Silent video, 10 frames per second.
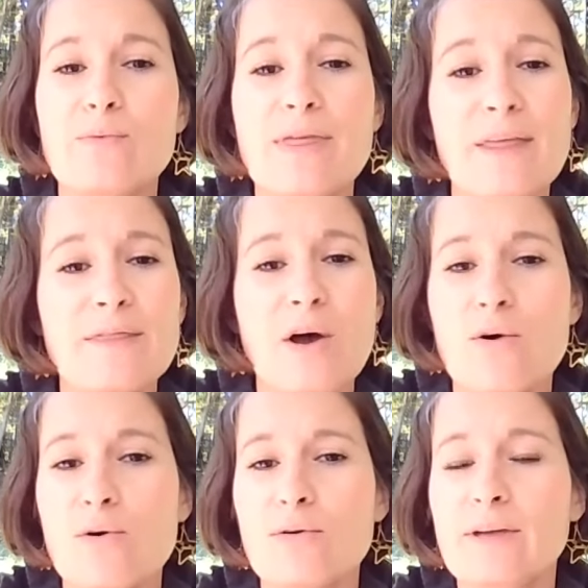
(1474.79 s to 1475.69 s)
within the
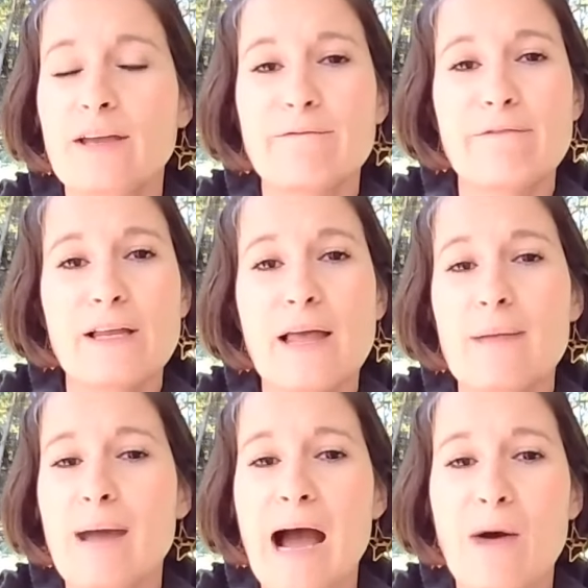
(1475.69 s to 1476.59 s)
whole can feel
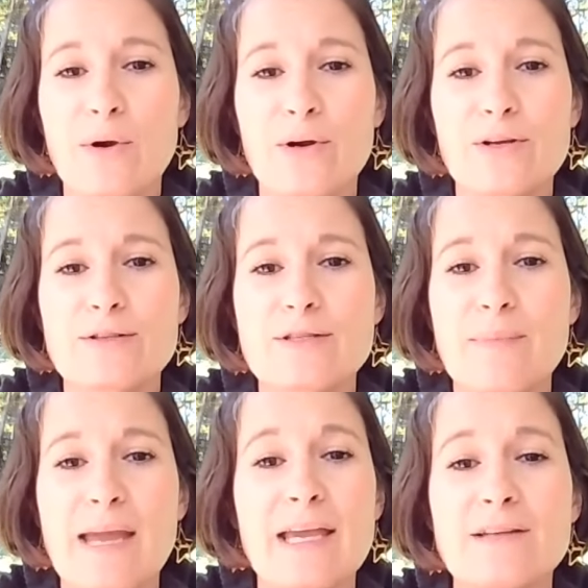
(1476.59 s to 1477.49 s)
empowered to
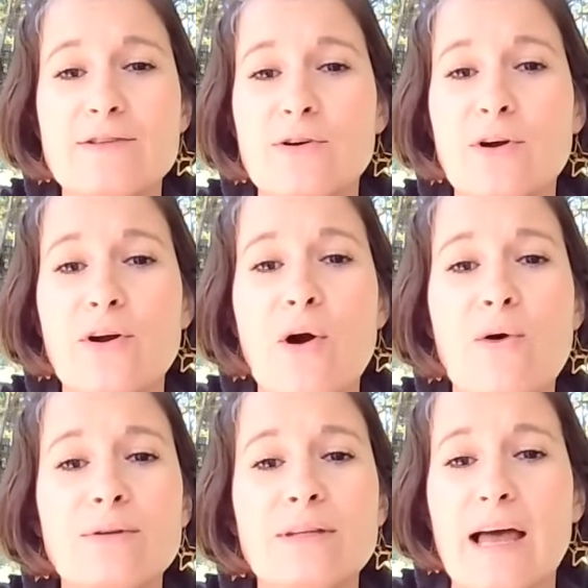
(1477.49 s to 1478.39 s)
make his or her
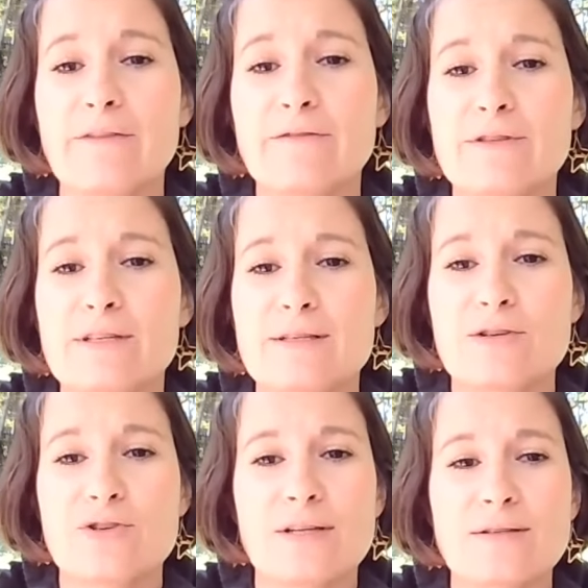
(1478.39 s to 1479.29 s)
own life
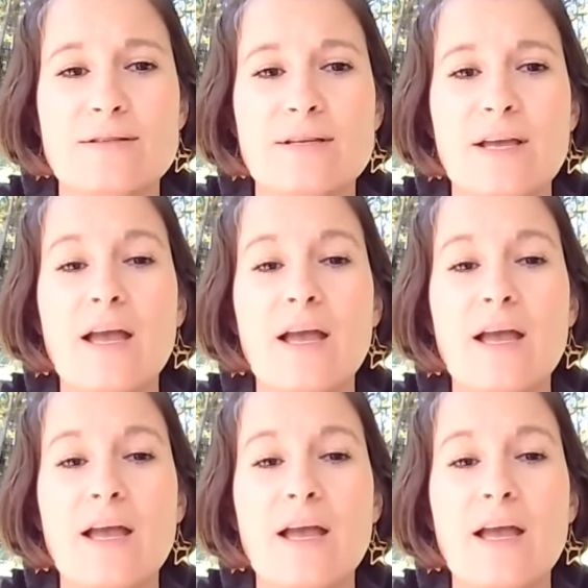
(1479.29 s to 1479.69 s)
decisions,